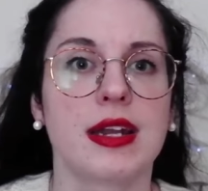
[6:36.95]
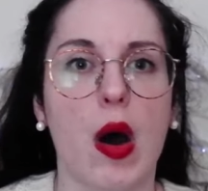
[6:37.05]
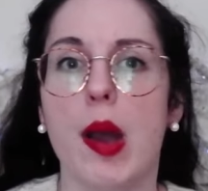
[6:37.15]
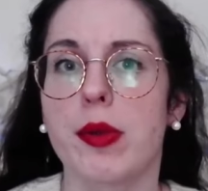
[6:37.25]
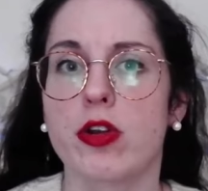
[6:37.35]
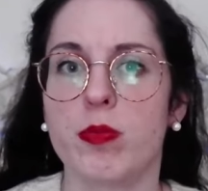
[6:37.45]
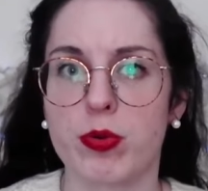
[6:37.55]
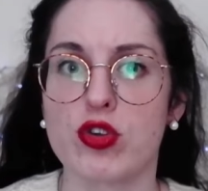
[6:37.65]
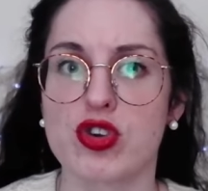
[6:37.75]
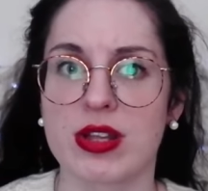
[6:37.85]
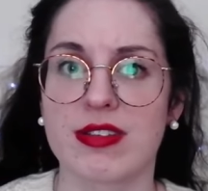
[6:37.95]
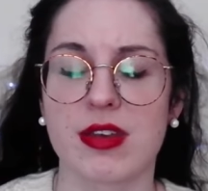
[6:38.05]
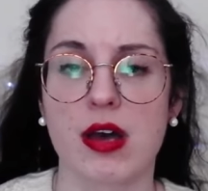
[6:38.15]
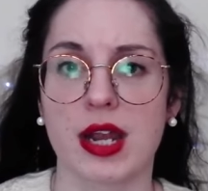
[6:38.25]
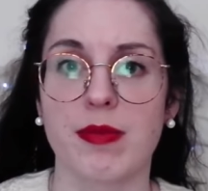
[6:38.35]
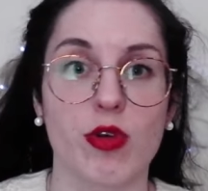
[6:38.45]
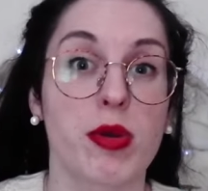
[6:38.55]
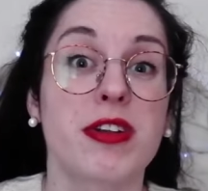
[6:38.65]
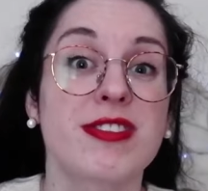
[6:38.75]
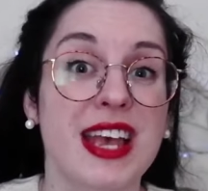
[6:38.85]
Now, I'm going to butcher these surnames, so
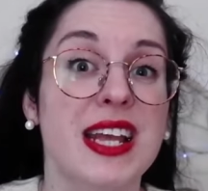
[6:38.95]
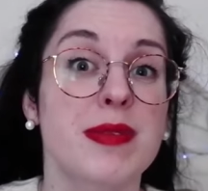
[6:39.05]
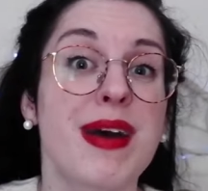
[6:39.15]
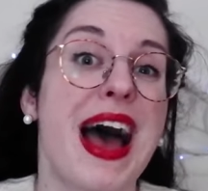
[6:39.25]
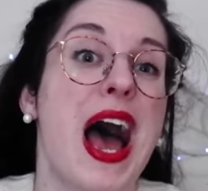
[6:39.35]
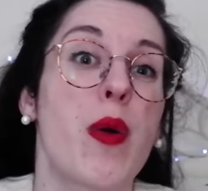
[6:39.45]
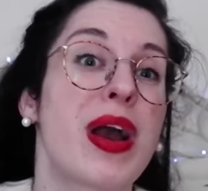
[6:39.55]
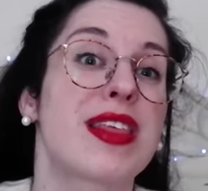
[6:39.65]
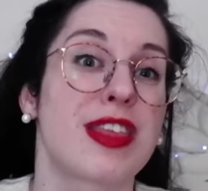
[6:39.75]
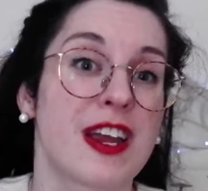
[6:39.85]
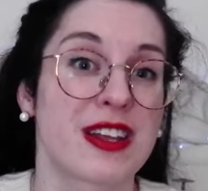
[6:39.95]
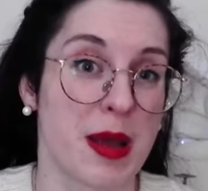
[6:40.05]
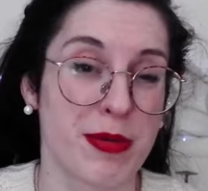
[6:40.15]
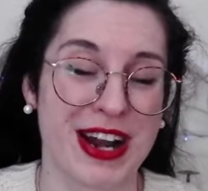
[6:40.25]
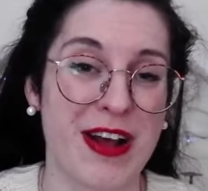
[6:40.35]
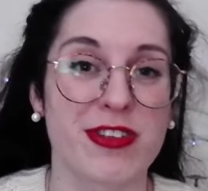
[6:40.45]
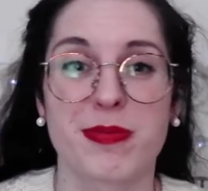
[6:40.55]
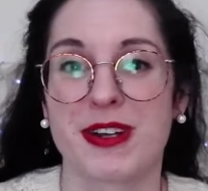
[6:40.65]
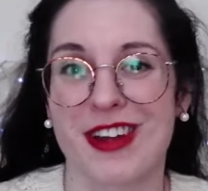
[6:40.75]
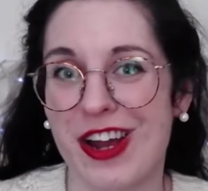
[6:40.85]
I'm going to say them how I think they're
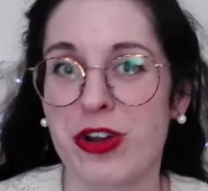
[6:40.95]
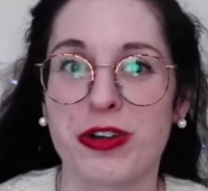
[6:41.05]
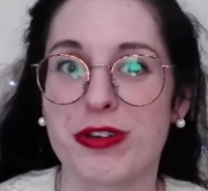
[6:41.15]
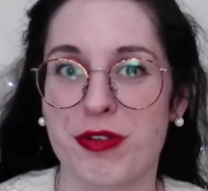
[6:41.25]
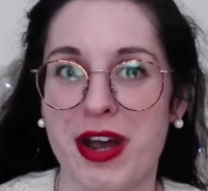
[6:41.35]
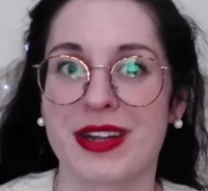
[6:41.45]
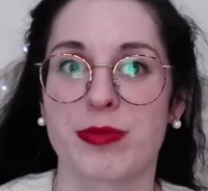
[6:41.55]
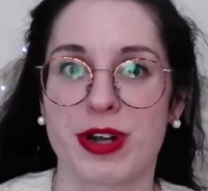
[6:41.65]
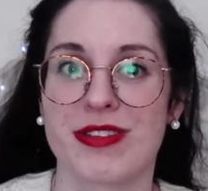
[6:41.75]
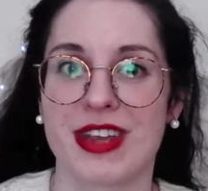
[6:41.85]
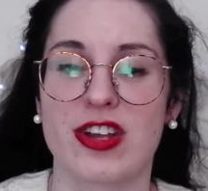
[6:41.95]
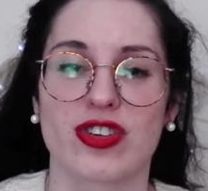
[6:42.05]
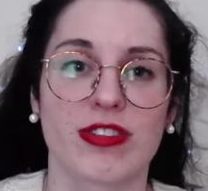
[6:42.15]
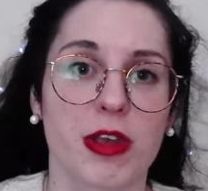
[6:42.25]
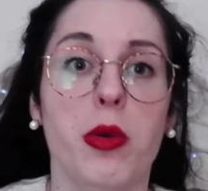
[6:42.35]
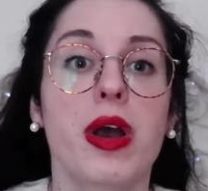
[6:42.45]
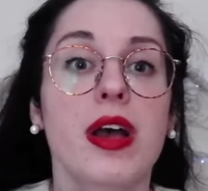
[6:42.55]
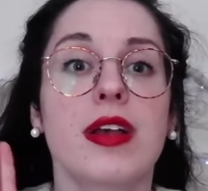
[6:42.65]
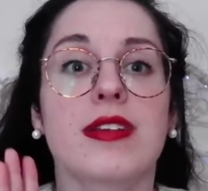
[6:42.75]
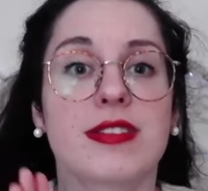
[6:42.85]
pronounced, but I couldn't find the pronunciation. So,
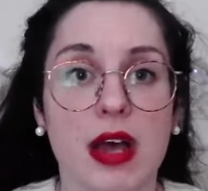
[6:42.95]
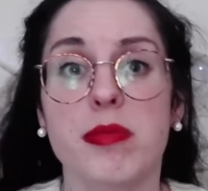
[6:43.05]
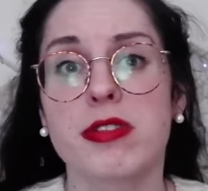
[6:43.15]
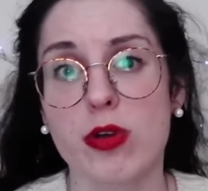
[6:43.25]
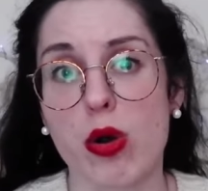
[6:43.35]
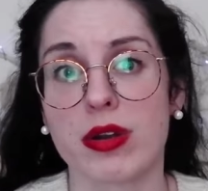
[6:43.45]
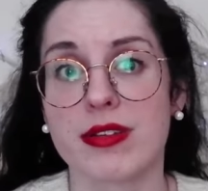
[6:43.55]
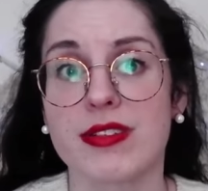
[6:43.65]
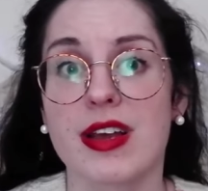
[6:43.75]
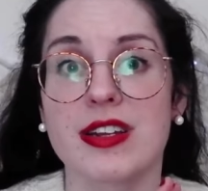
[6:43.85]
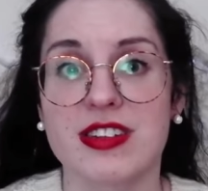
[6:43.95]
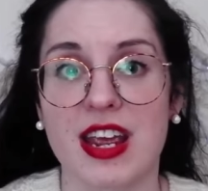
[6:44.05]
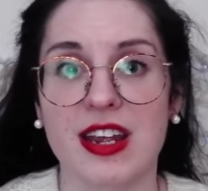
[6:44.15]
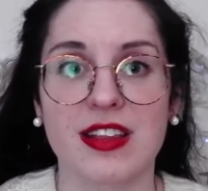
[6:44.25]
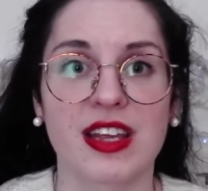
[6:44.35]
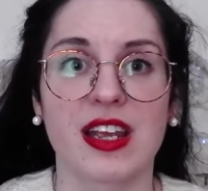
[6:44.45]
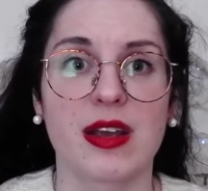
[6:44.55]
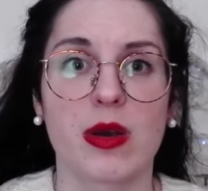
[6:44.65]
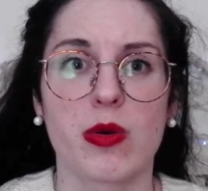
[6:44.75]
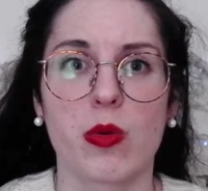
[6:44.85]
some scholars take
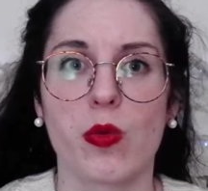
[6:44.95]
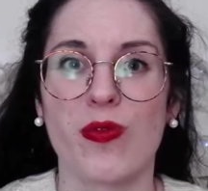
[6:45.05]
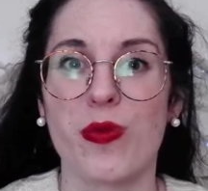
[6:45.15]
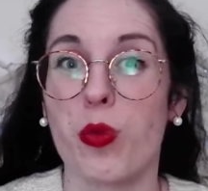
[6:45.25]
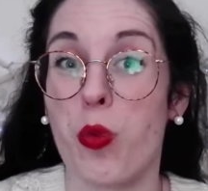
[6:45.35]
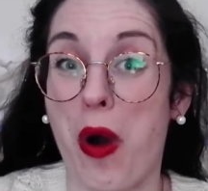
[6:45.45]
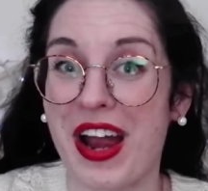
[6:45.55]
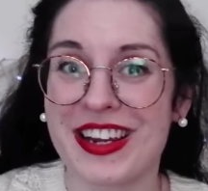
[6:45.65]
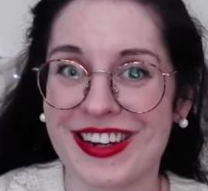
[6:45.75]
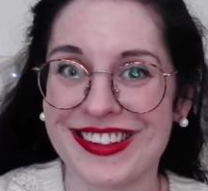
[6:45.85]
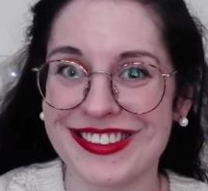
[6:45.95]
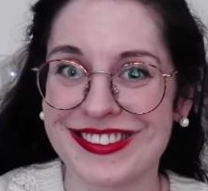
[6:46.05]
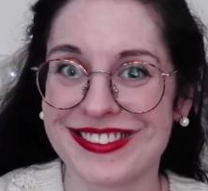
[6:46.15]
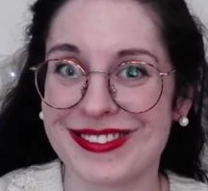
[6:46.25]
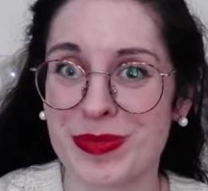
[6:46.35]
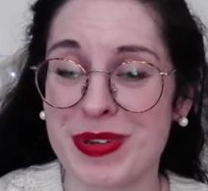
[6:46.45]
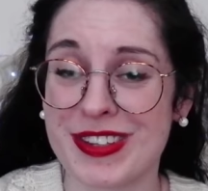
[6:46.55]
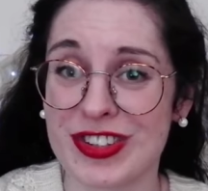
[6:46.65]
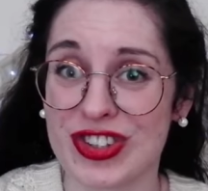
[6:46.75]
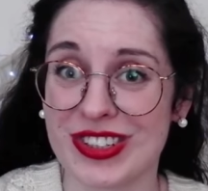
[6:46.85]
the Wicca
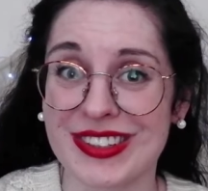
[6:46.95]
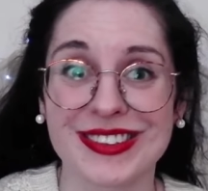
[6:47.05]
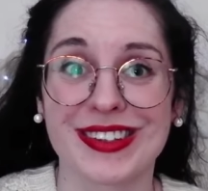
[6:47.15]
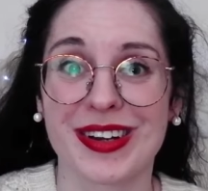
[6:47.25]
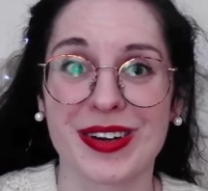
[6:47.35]
position.